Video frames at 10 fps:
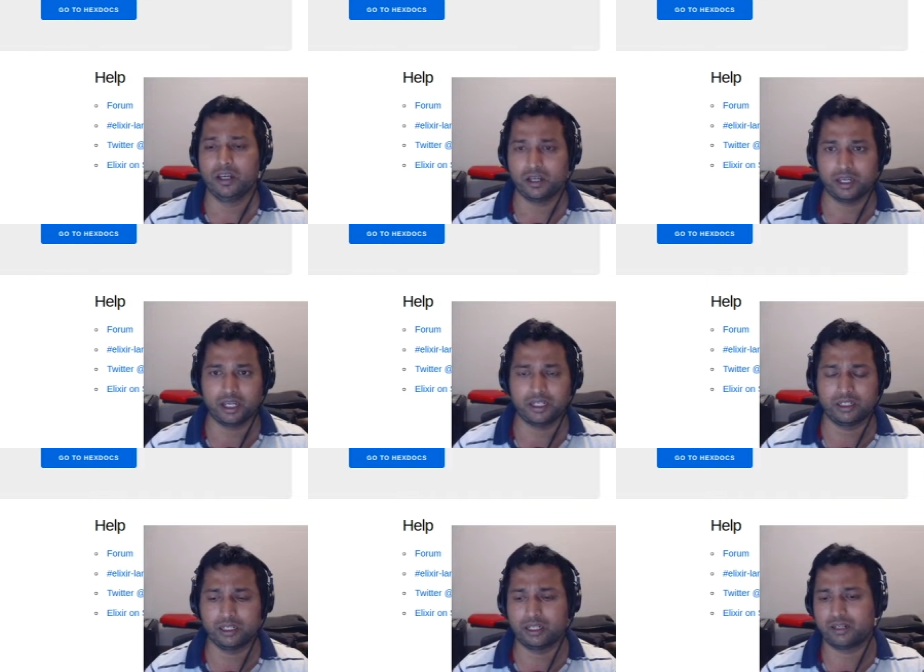And
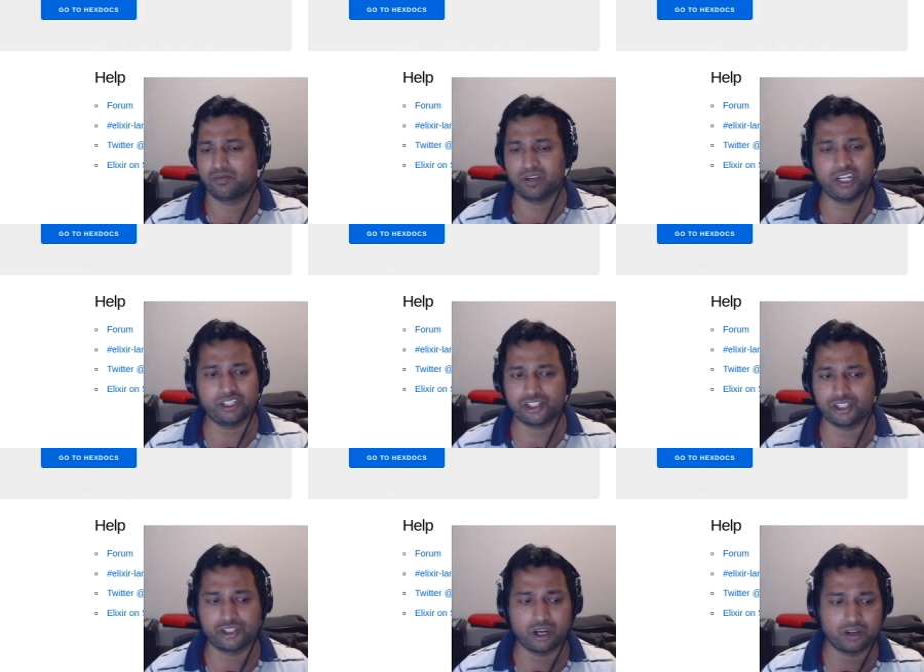it renders the
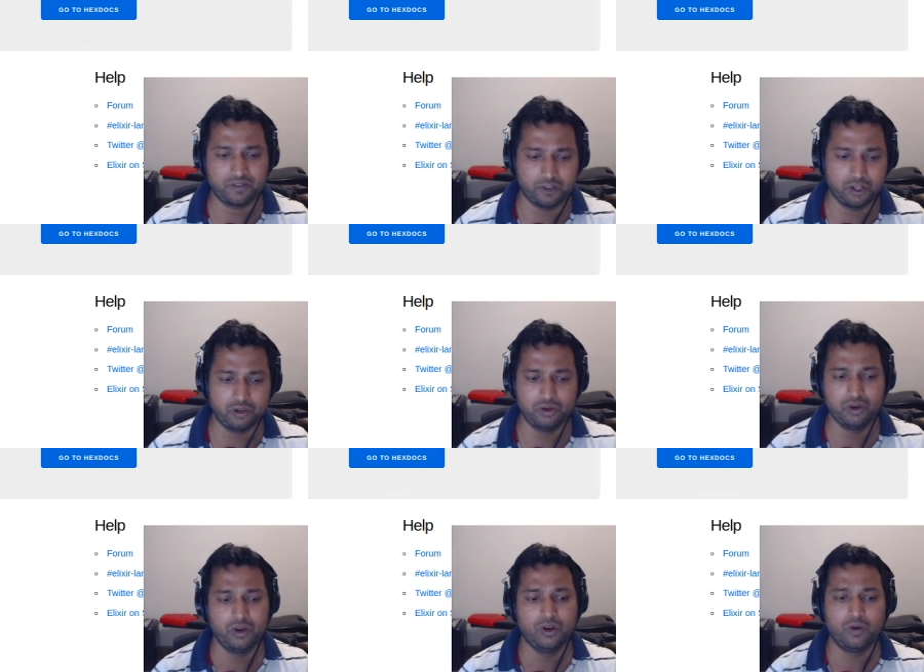stock view.
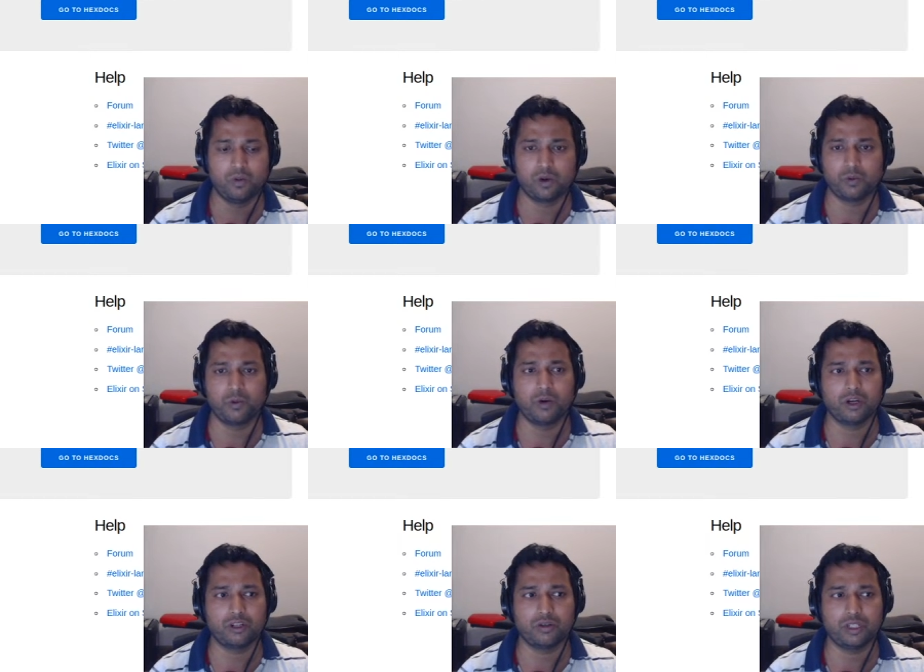What we
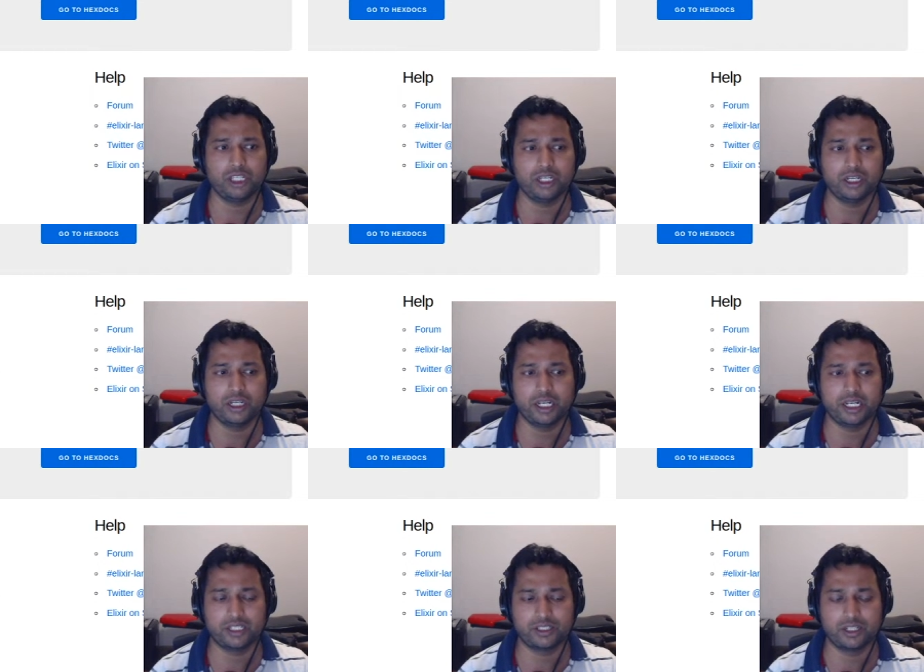want to do here
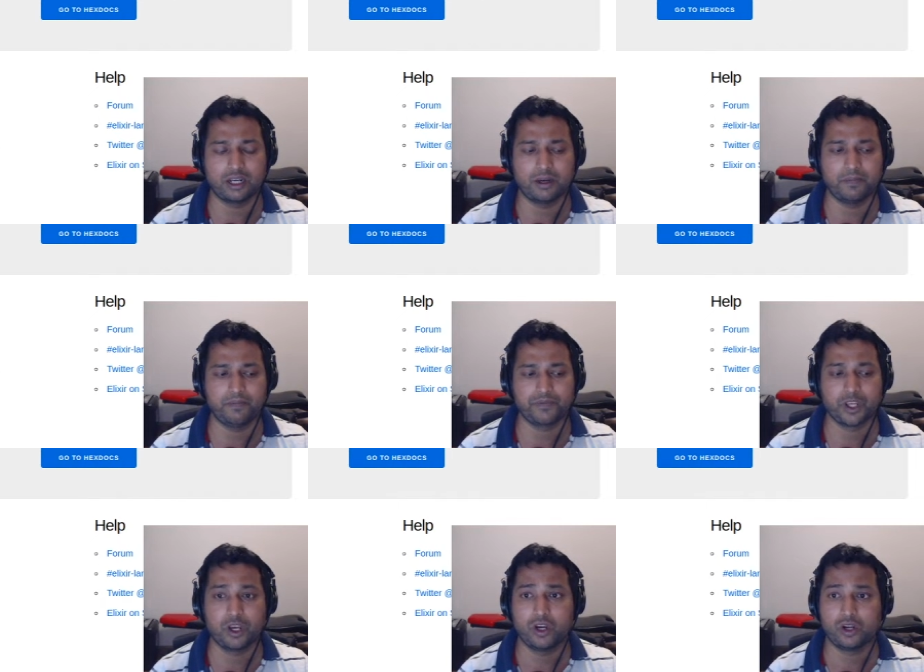is
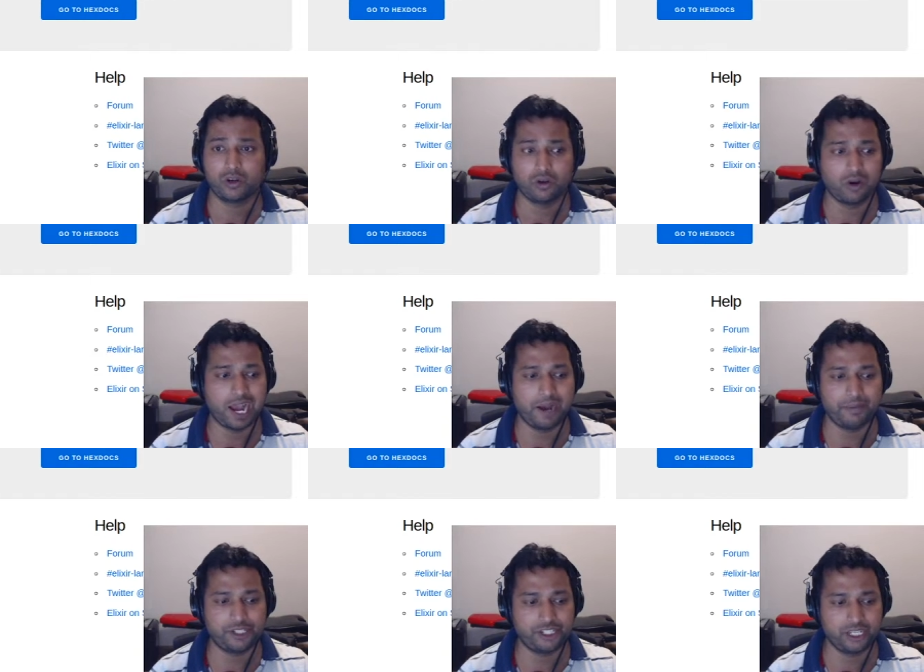go to
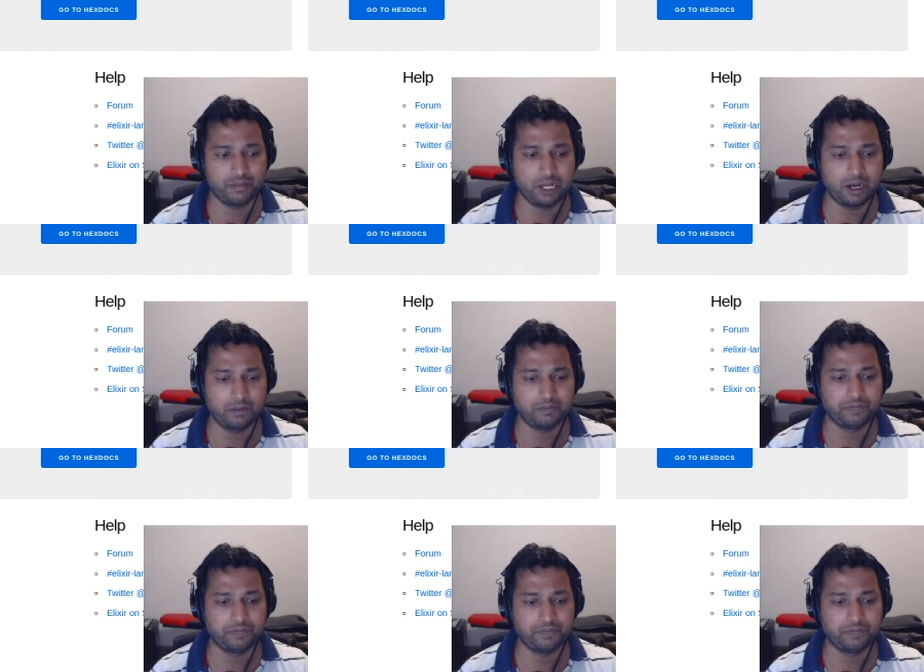app.html.